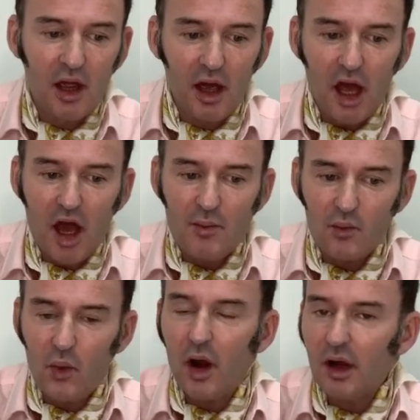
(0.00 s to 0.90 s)
um,
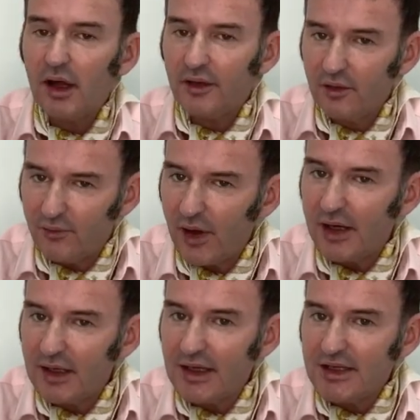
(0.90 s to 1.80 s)
were at the
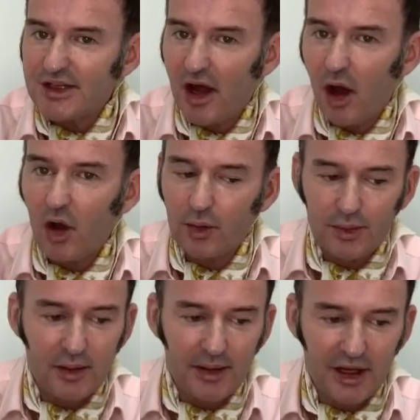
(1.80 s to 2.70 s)
very least
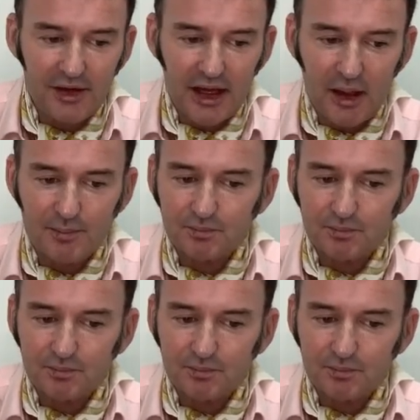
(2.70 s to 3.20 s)
arguably made out.